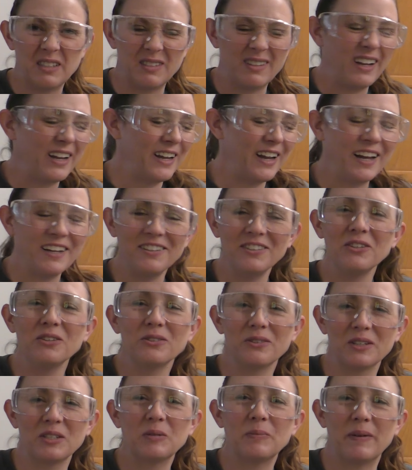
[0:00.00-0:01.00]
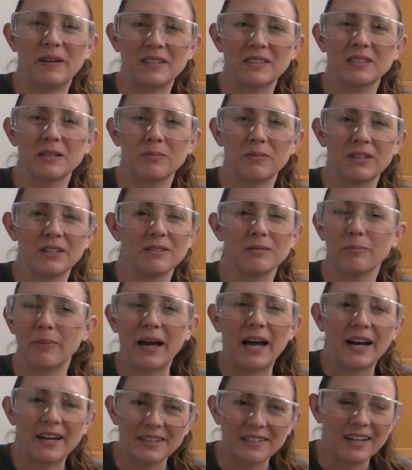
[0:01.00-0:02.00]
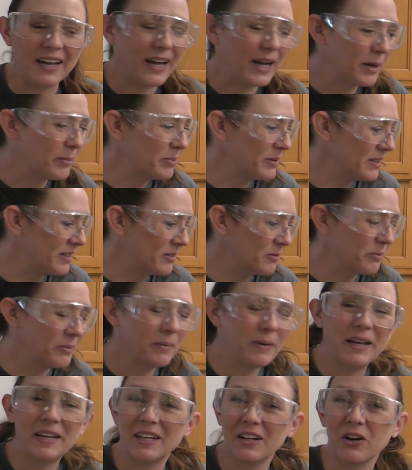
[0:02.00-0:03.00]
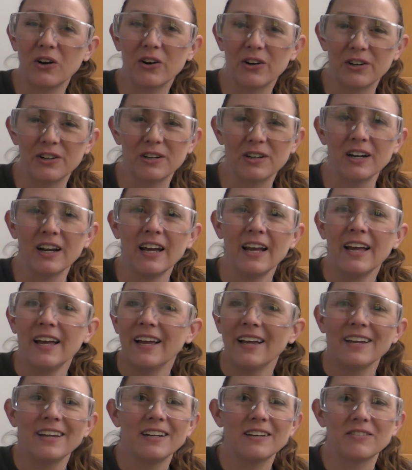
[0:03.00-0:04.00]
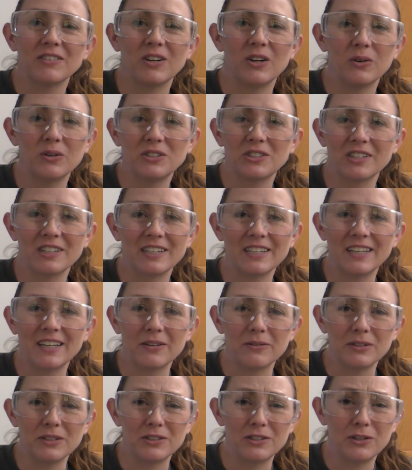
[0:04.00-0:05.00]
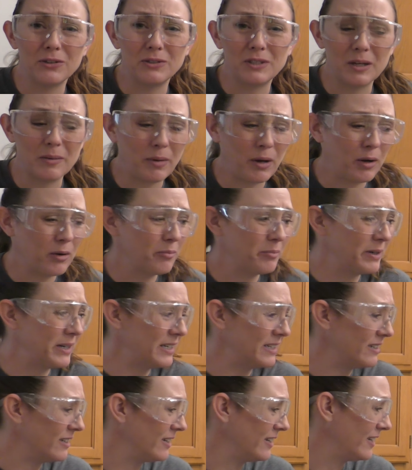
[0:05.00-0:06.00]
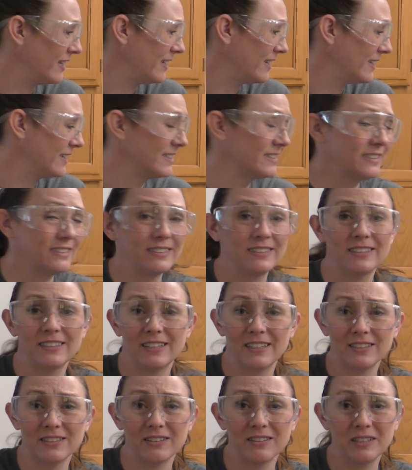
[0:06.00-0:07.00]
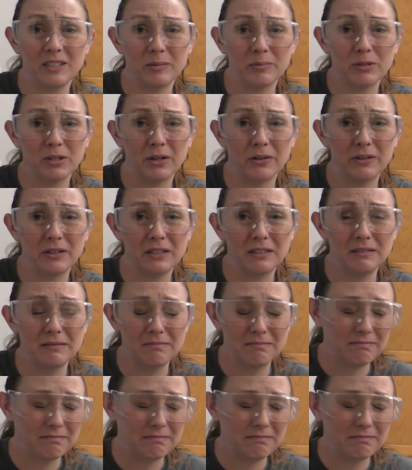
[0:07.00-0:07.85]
I knew to expect something bad to happen or make it harder. You never know what you're gonna get when you do demo, but guess I'll keep going.